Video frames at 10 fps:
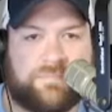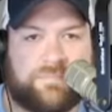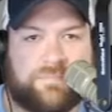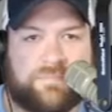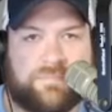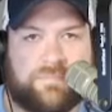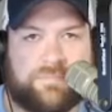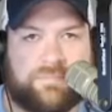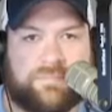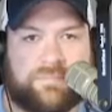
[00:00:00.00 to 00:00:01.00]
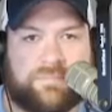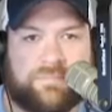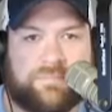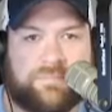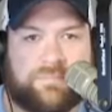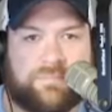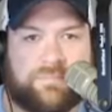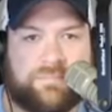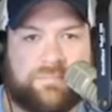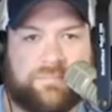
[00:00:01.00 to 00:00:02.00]

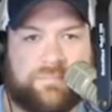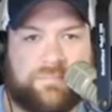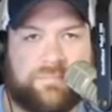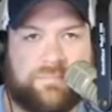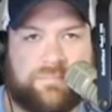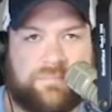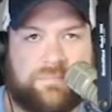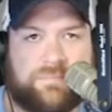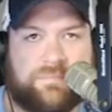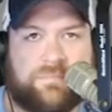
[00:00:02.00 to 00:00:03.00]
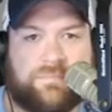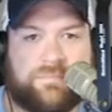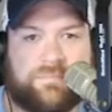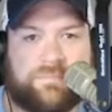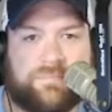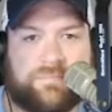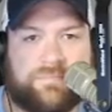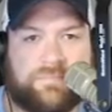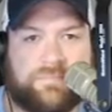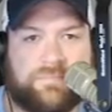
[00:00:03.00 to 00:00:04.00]

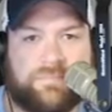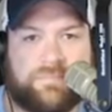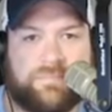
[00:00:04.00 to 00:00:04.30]
The person shown says nothing.